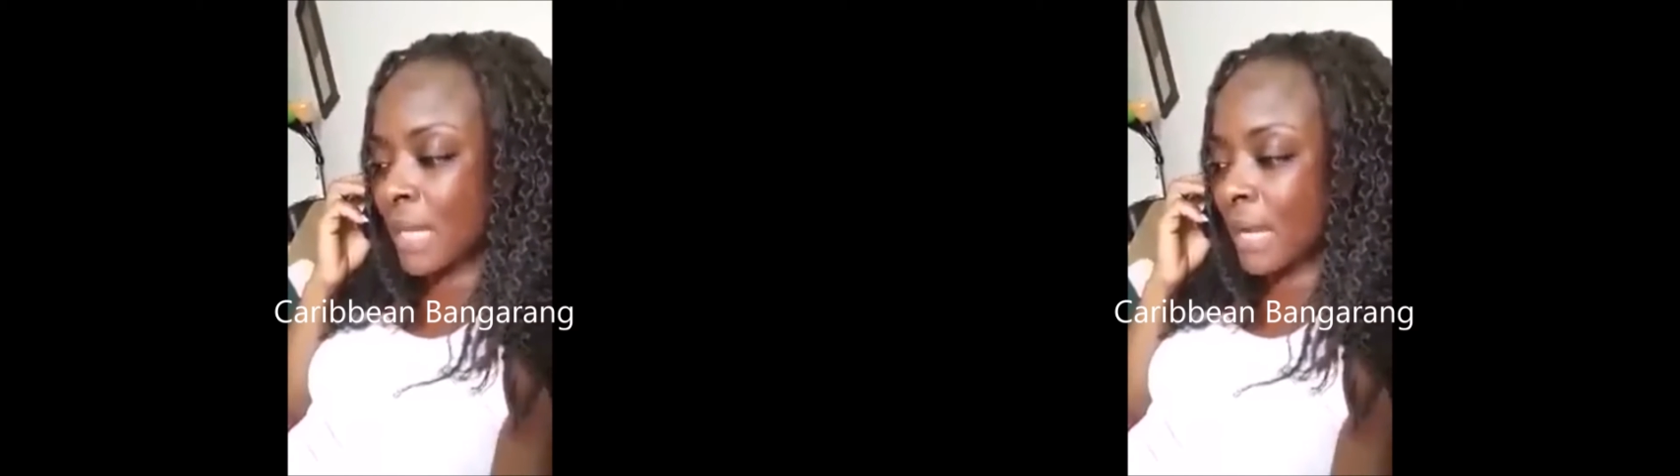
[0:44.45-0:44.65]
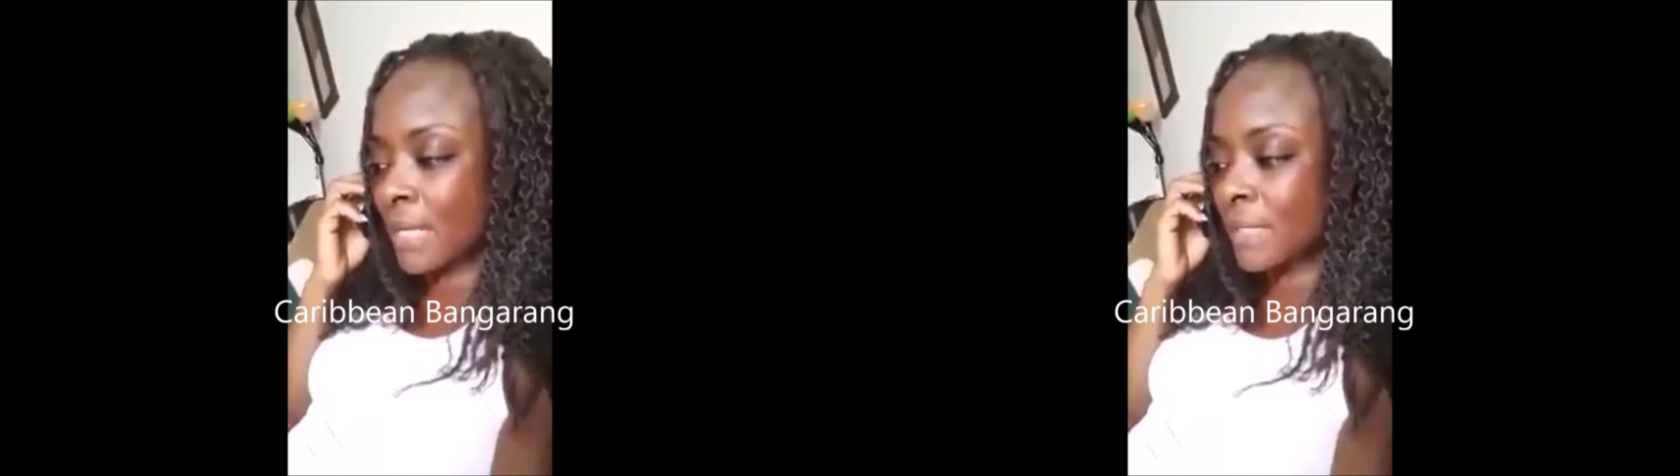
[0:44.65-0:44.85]

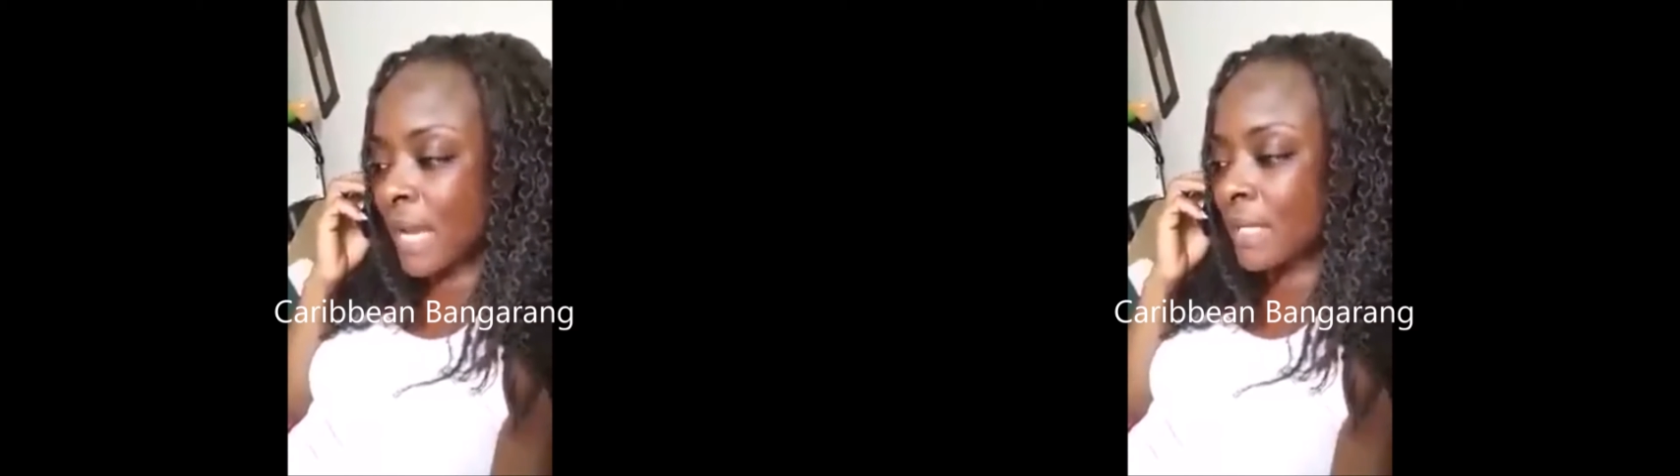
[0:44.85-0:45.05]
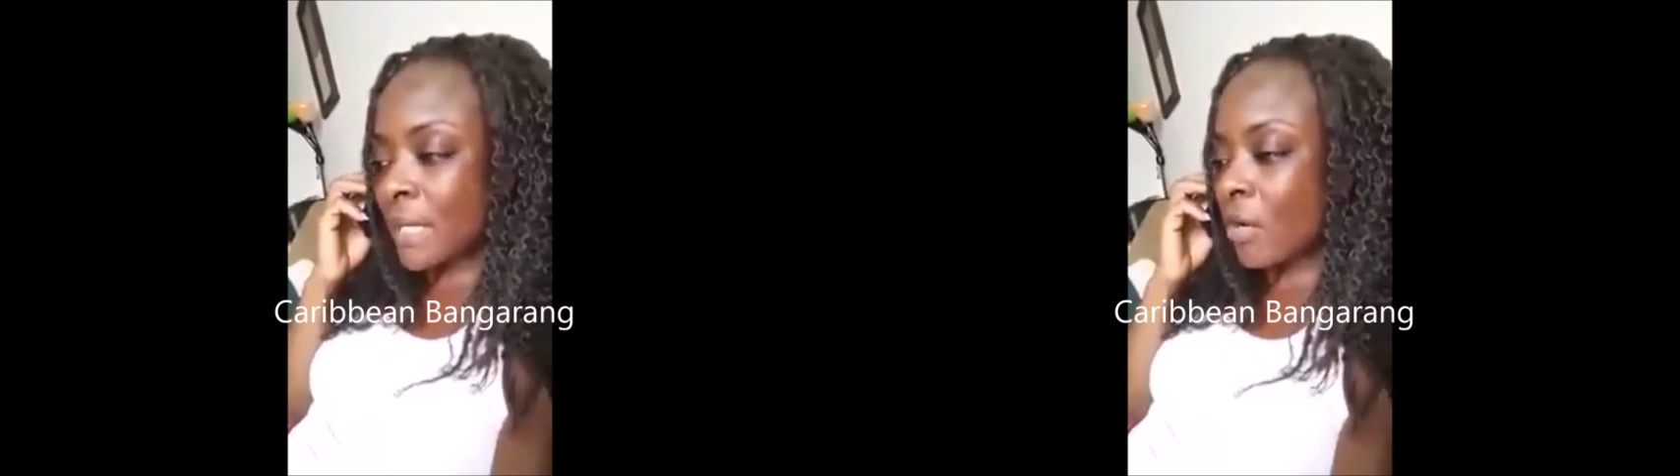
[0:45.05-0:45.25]
Like I
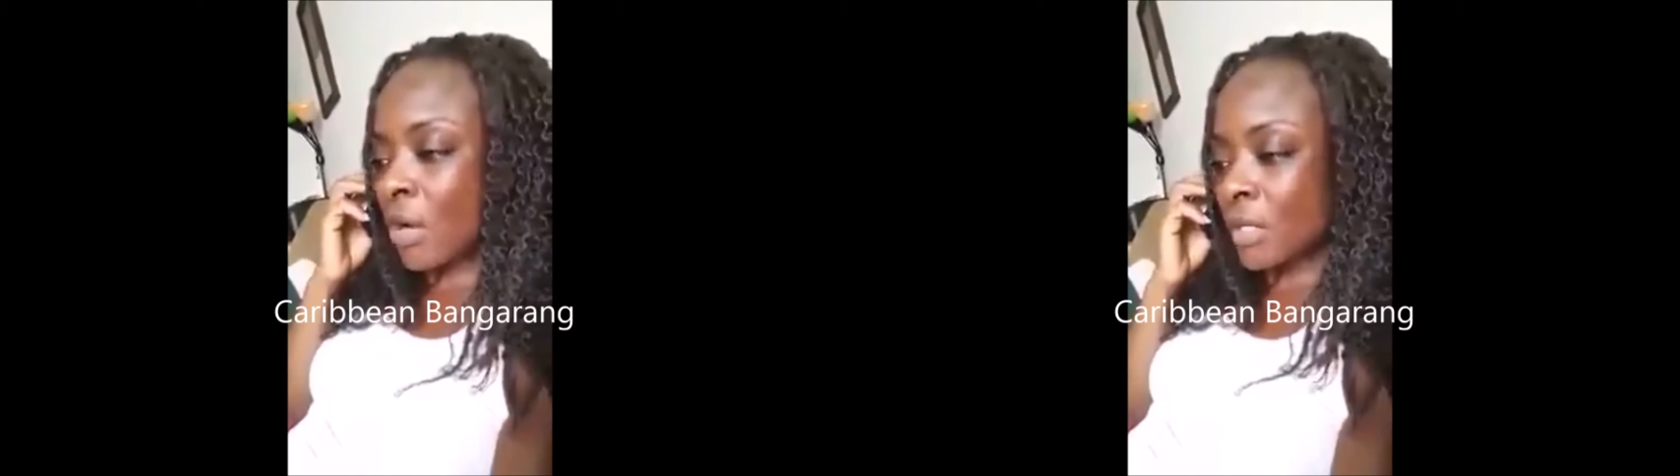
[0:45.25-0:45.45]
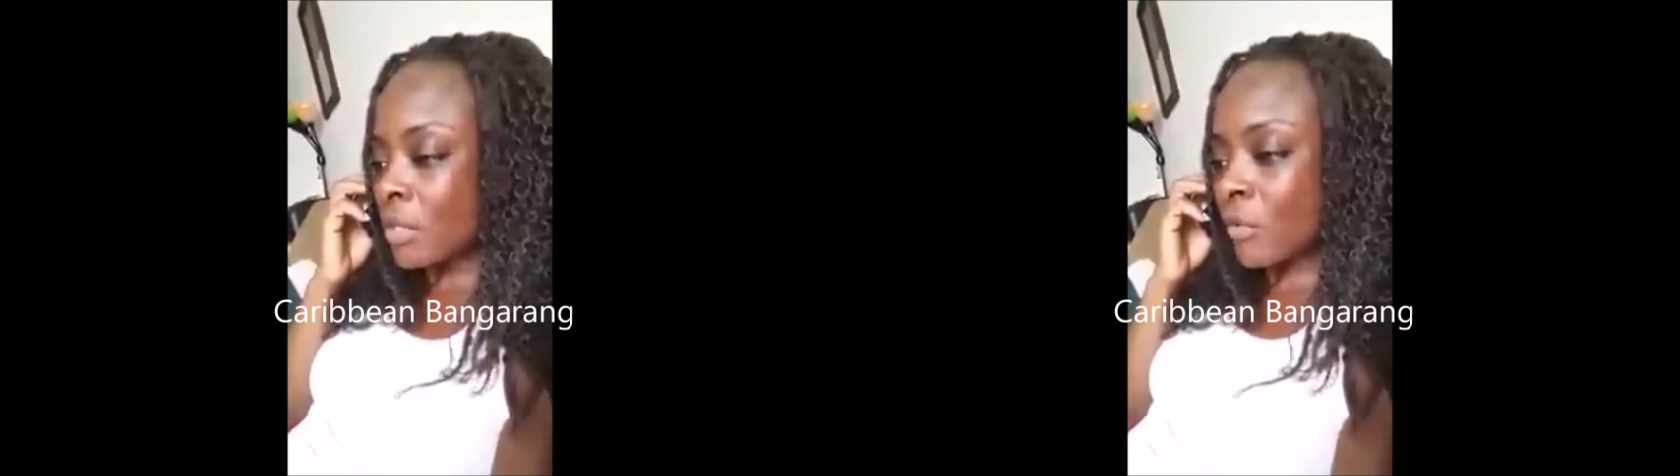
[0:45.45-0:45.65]
said, I didn't
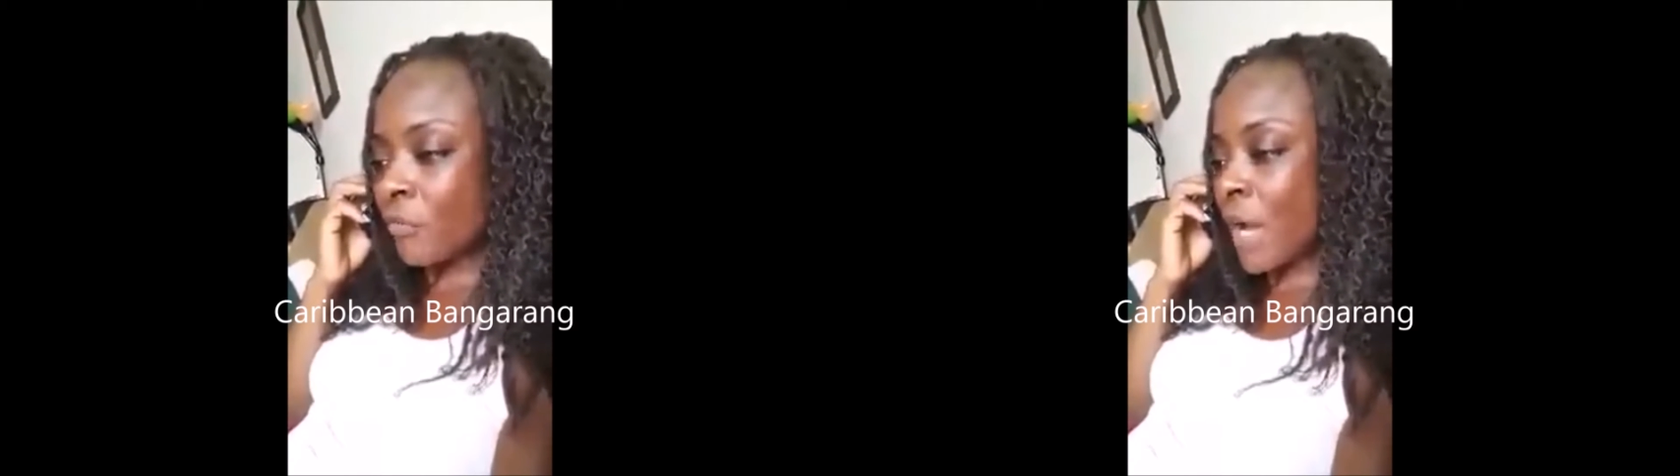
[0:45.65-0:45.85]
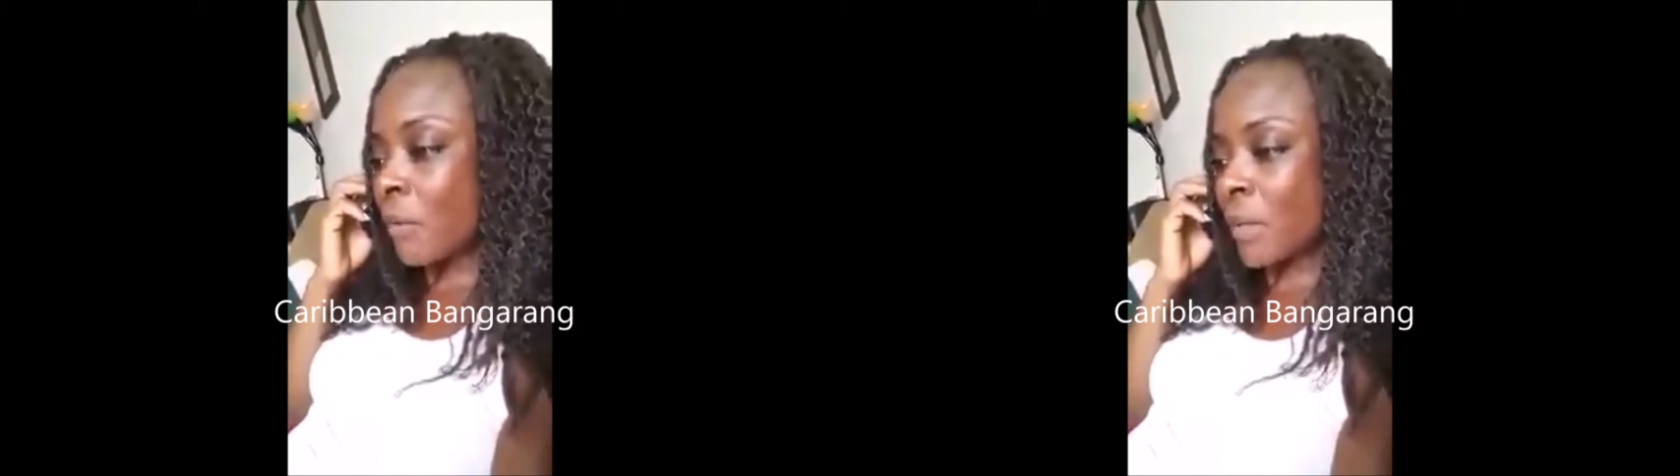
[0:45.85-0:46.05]
call you to
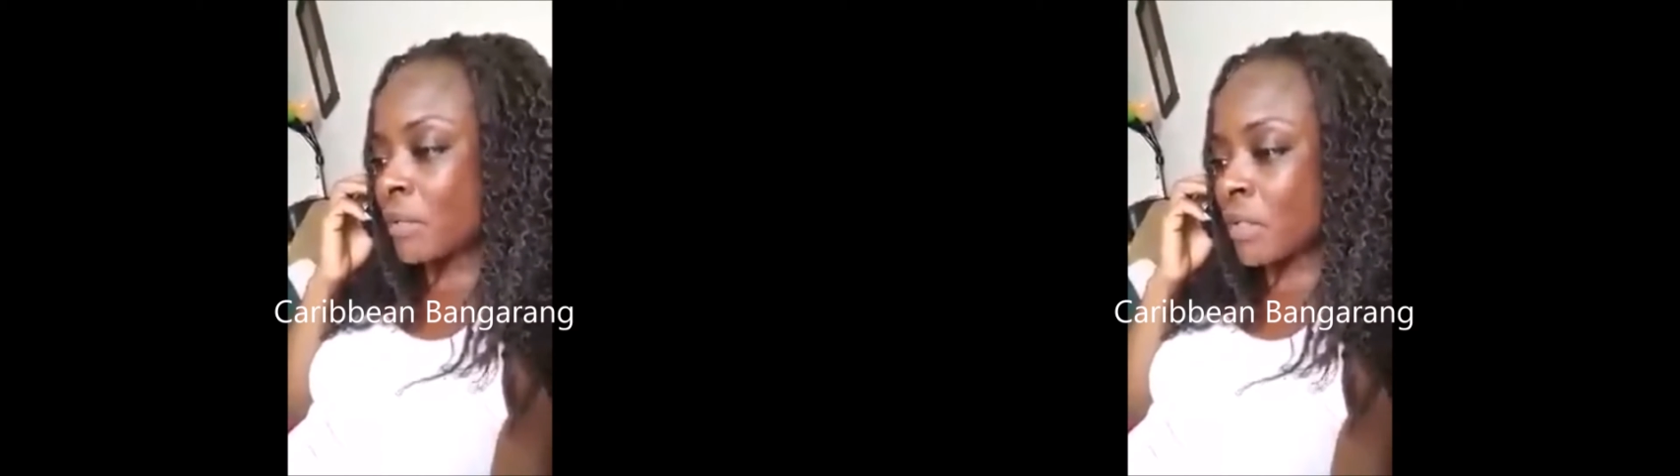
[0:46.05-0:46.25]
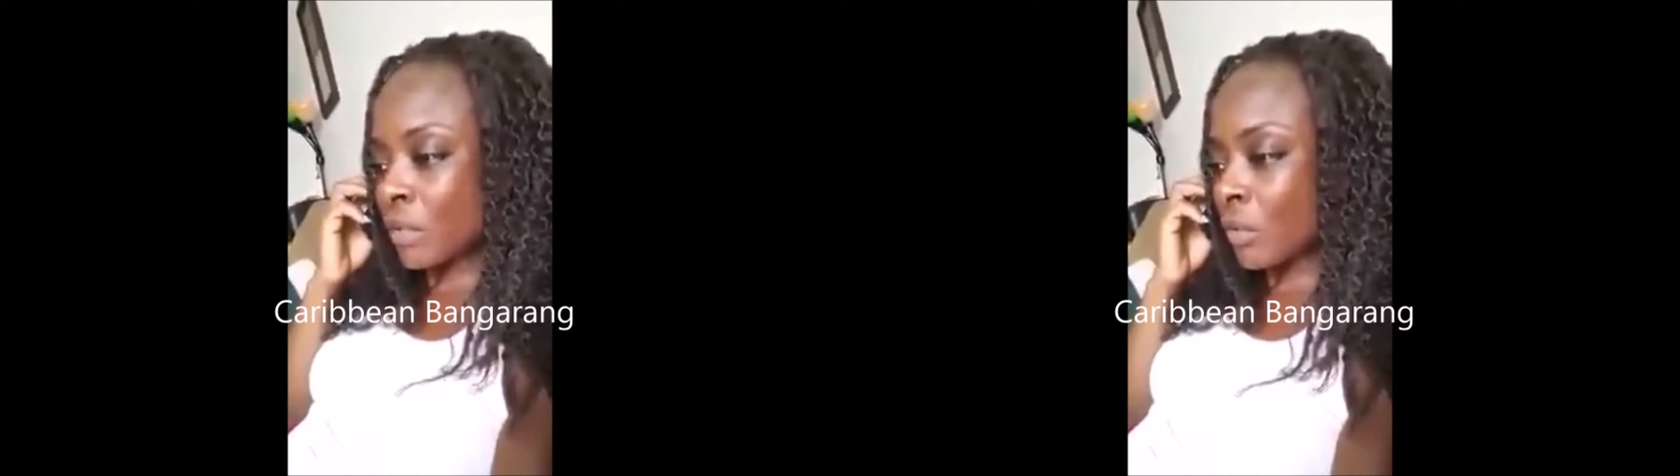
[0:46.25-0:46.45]
fight
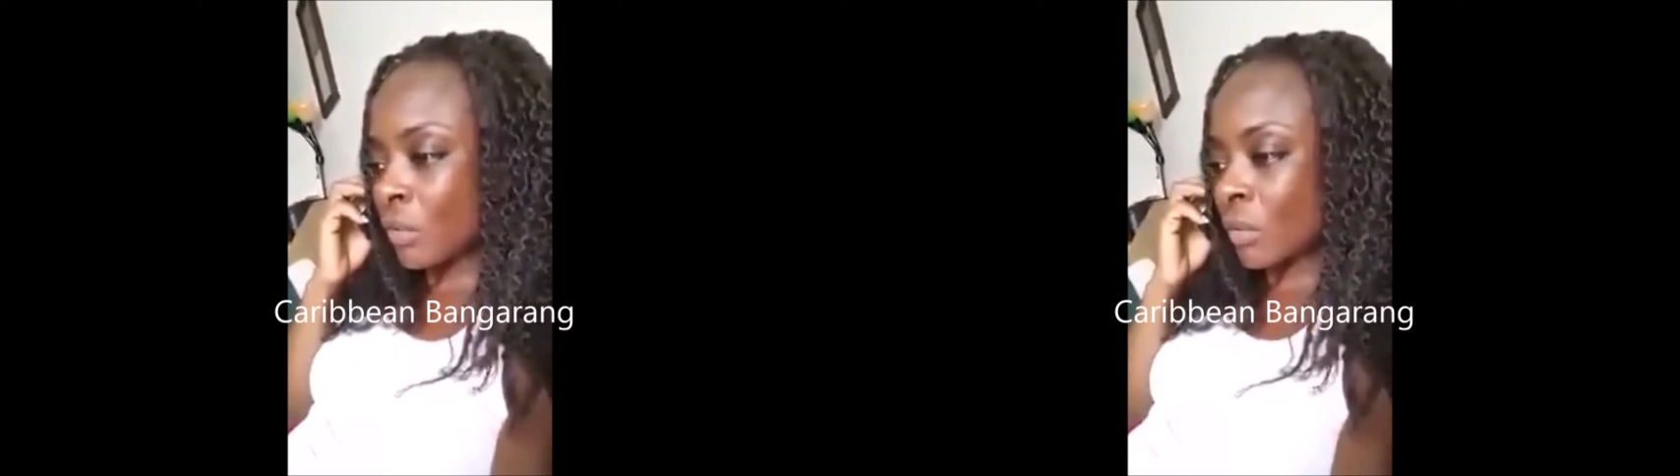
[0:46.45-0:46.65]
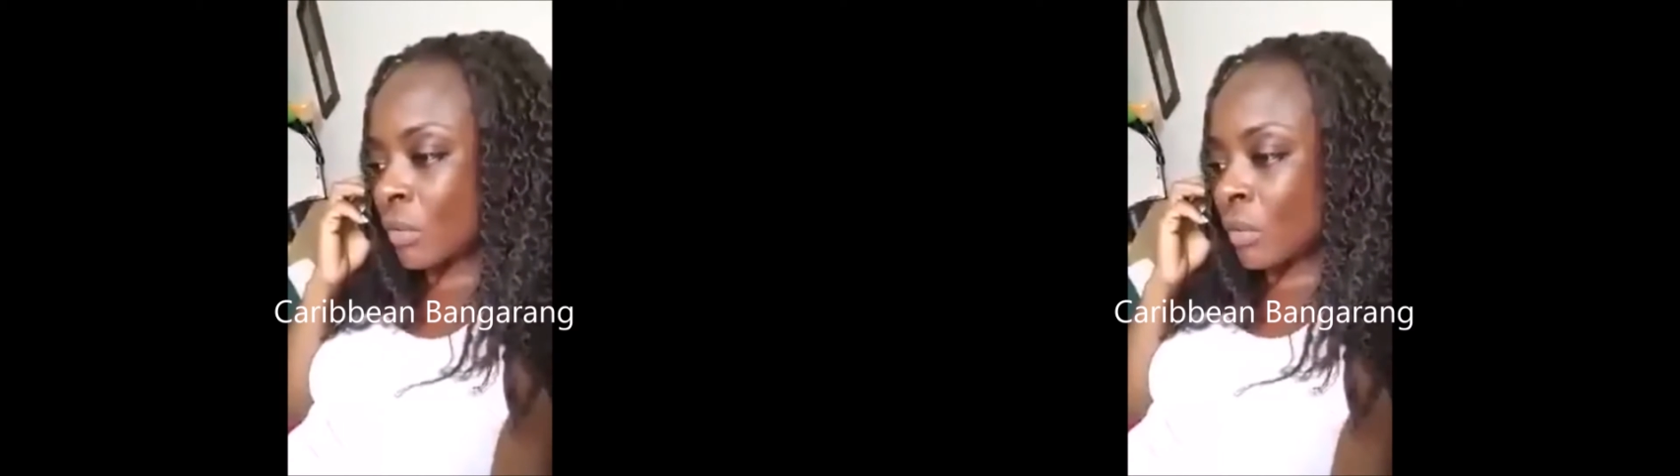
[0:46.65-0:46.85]
with
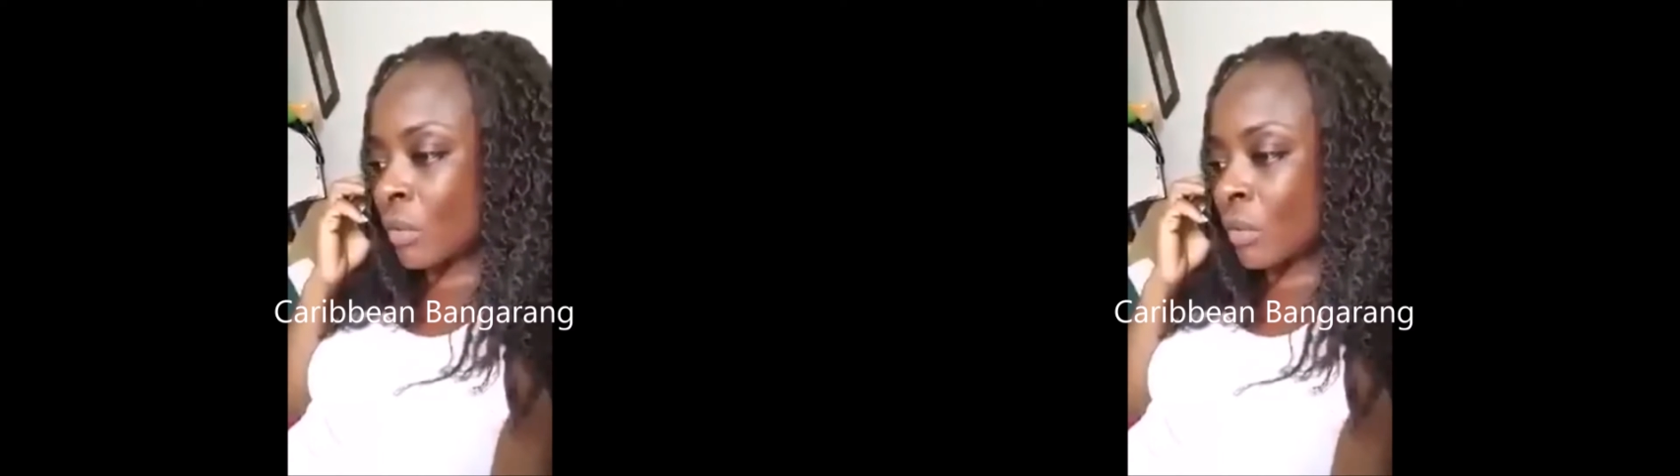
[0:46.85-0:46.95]
you.